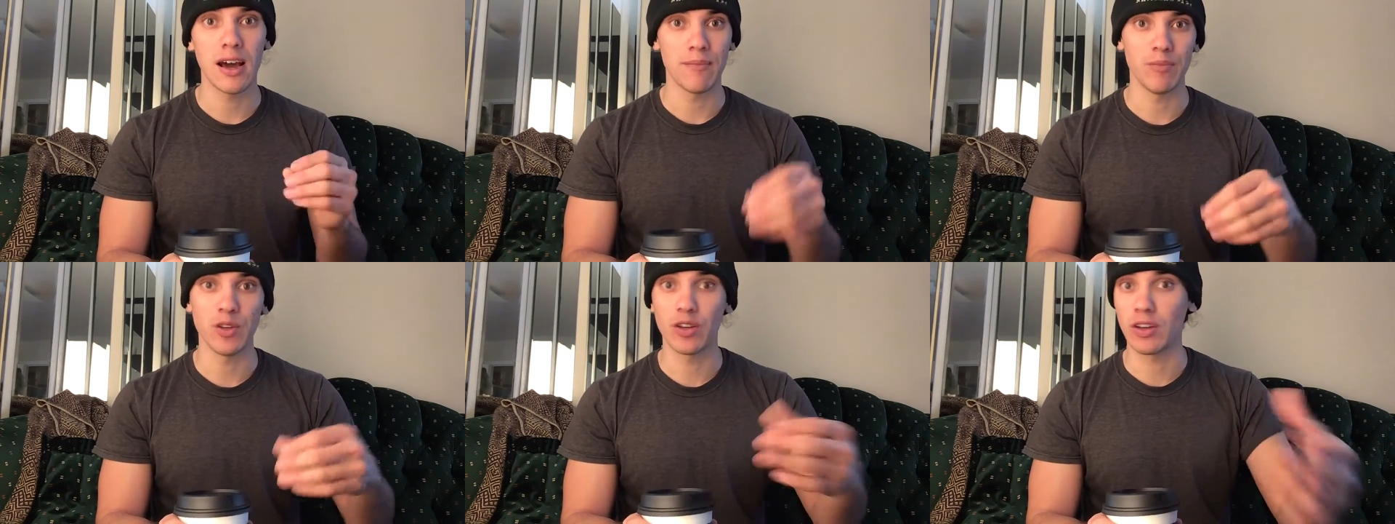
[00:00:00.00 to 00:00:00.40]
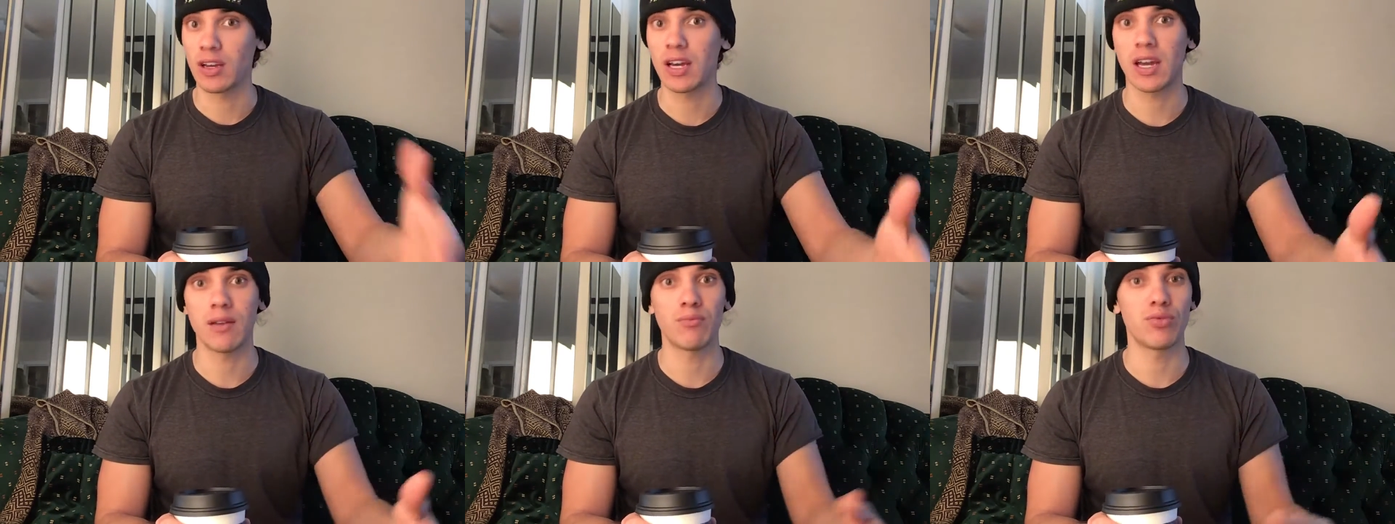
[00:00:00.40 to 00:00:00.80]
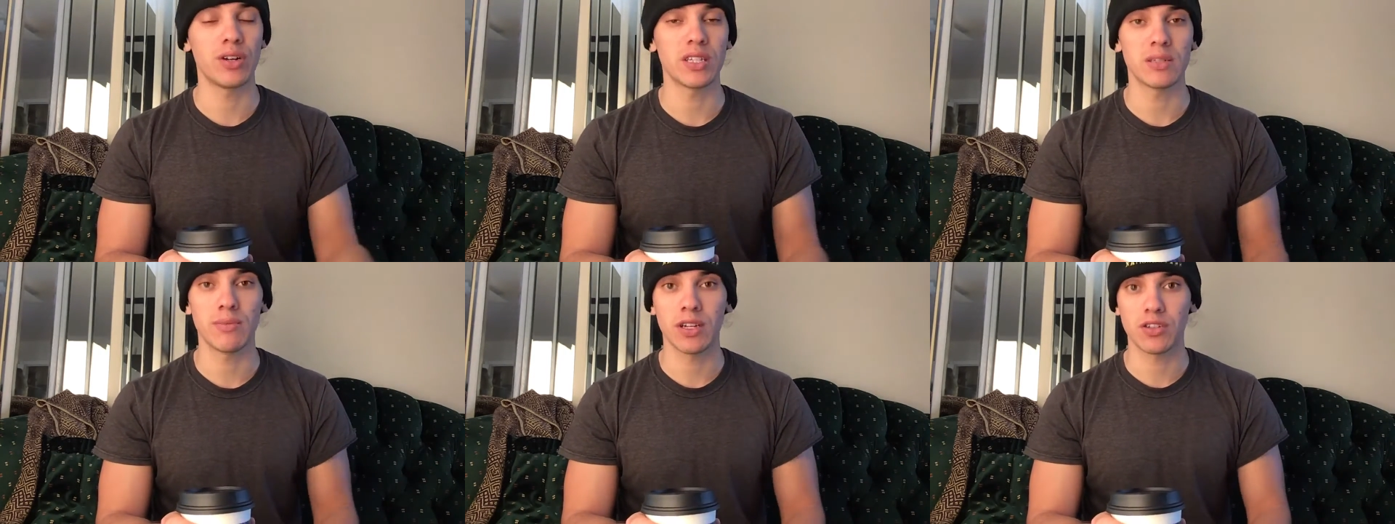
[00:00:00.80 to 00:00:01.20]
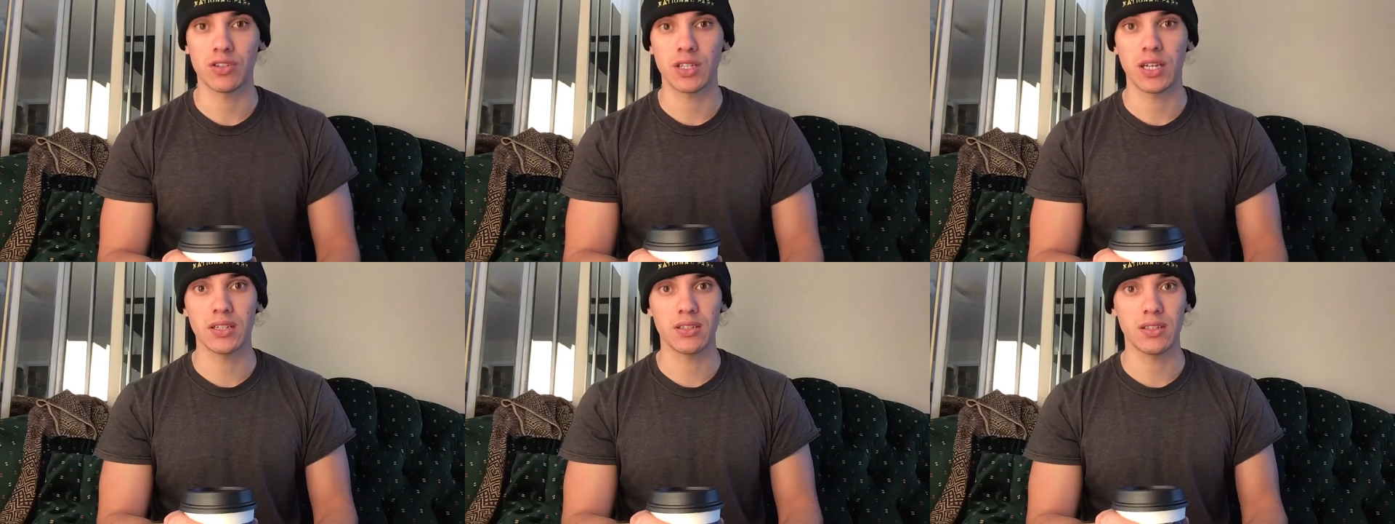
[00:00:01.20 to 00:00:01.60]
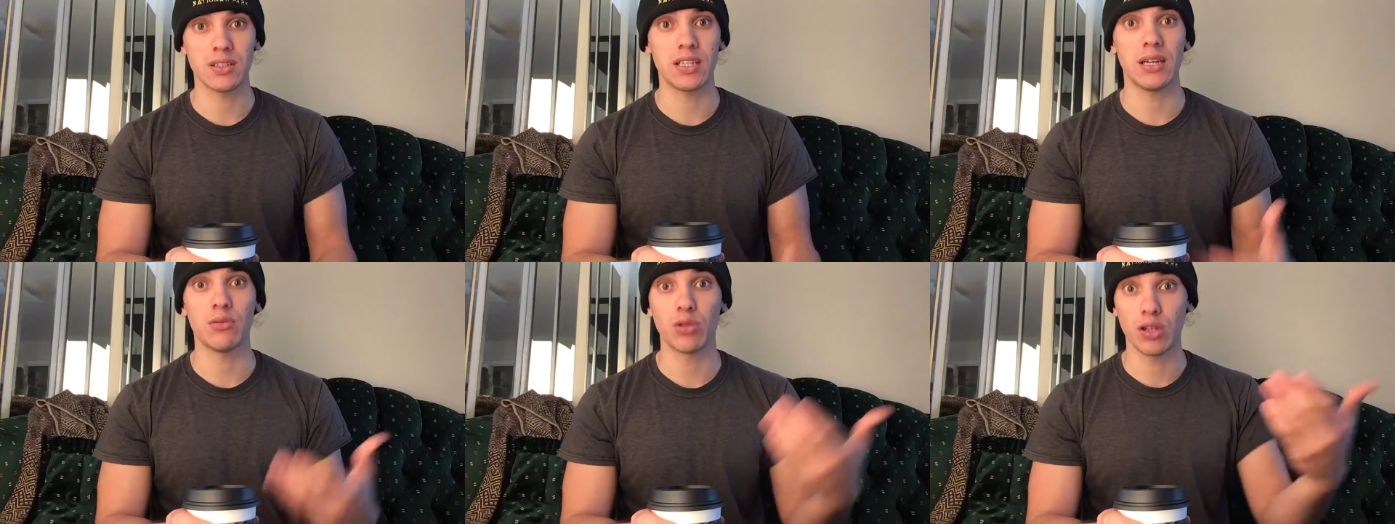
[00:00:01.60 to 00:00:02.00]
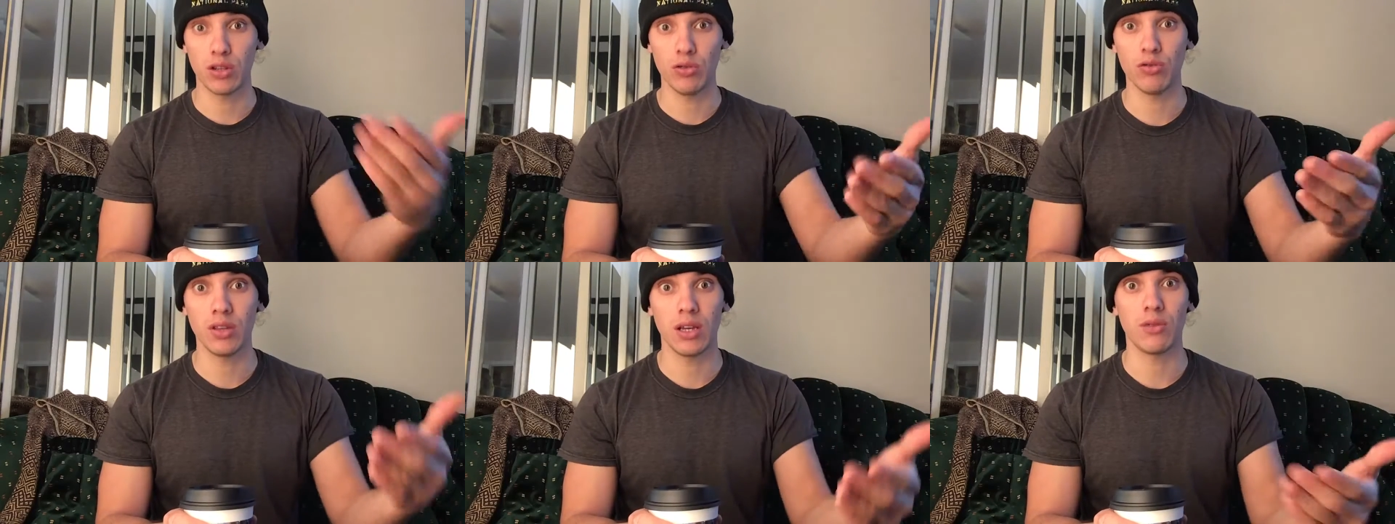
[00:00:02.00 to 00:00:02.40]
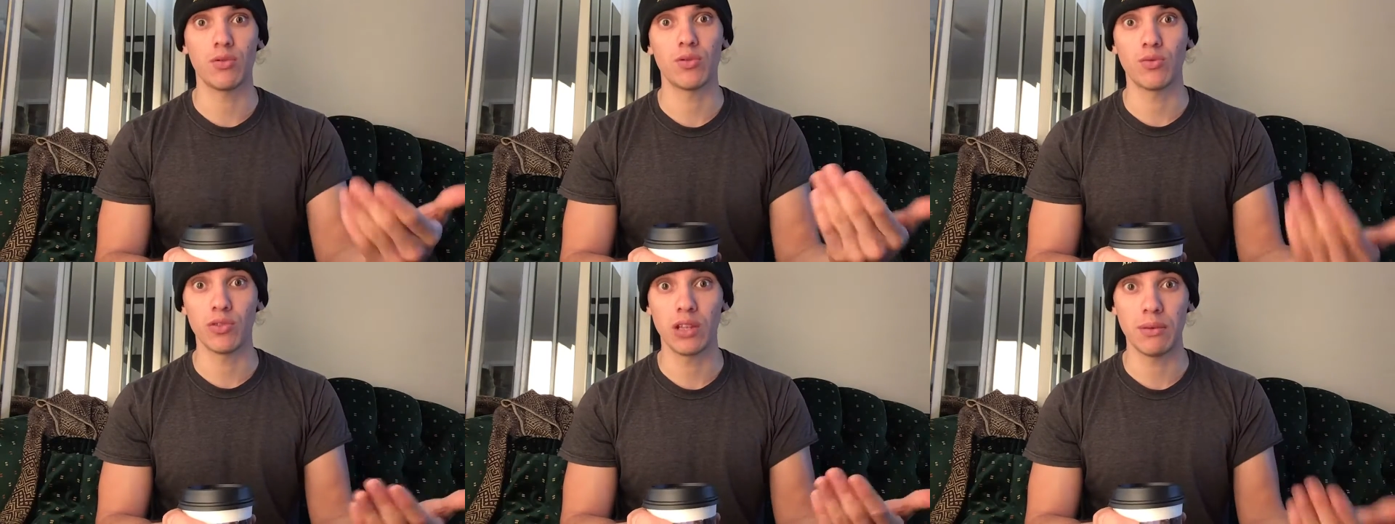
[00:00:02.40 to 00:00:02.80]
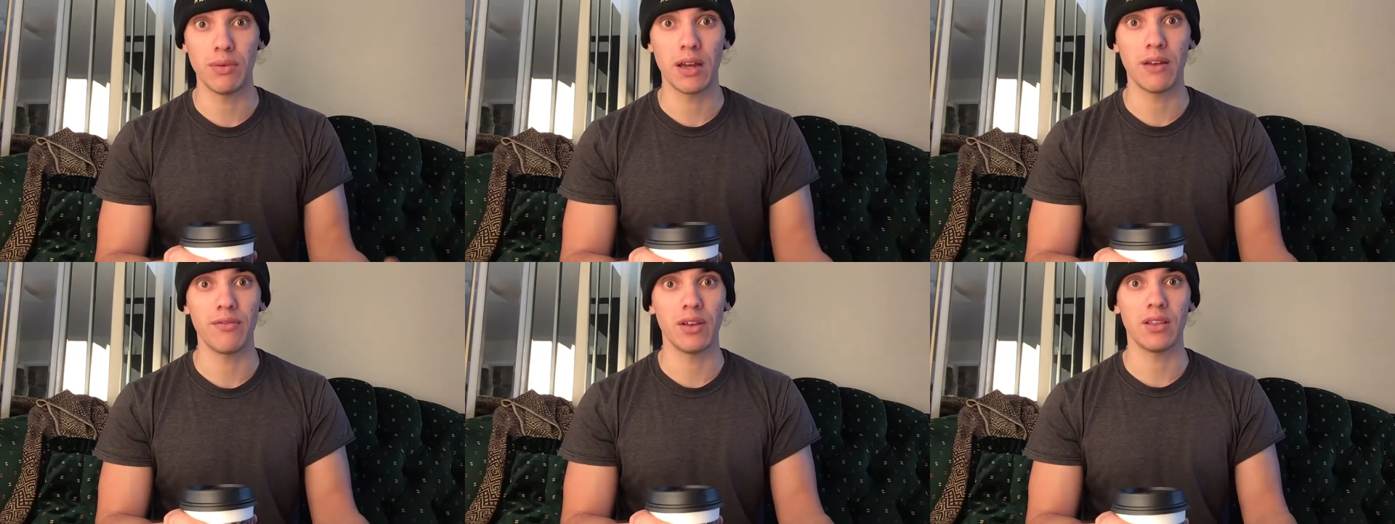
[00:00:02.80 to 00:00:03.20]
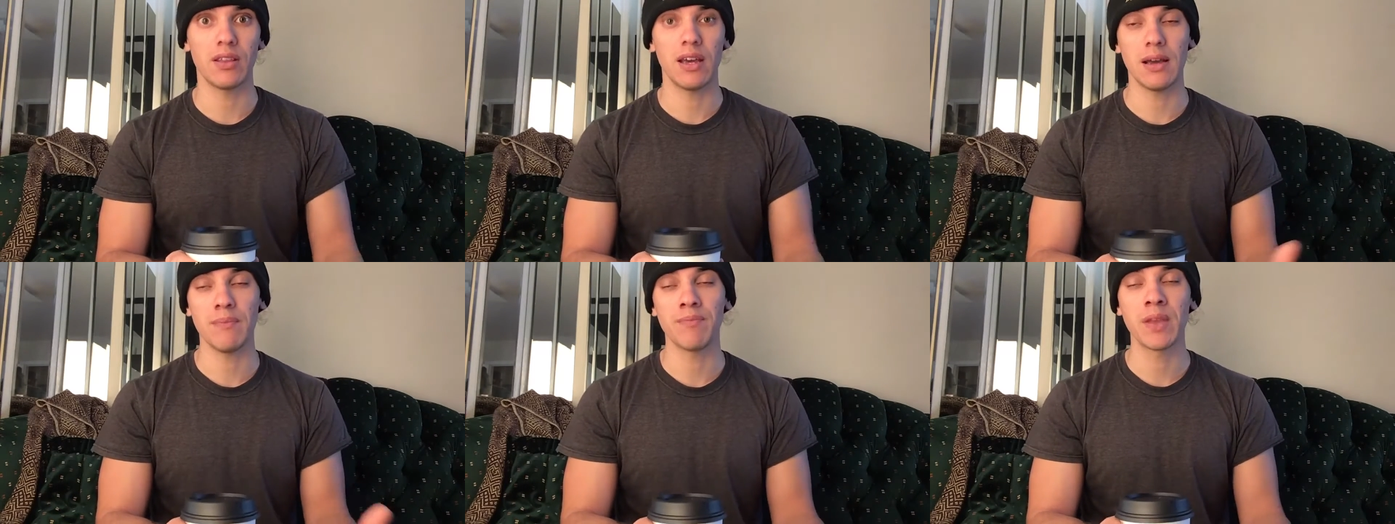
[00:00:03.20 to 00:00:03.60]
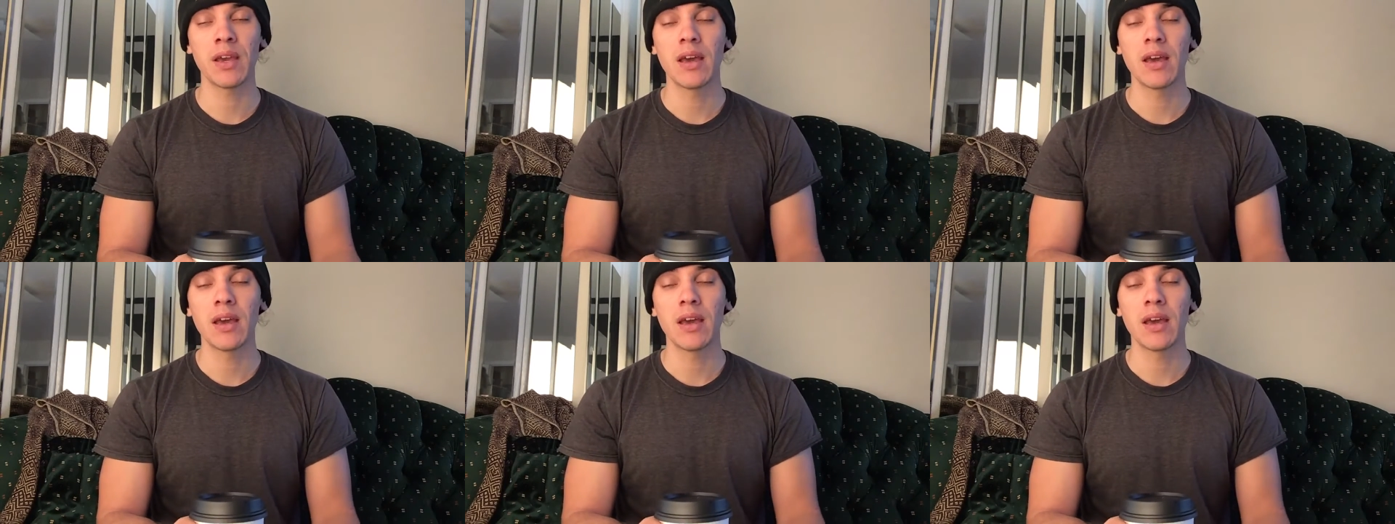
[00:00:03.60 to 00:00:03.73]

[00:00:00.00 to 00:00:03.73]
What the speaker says: You can kind of bring some exercises to the table that you think would really benefit them.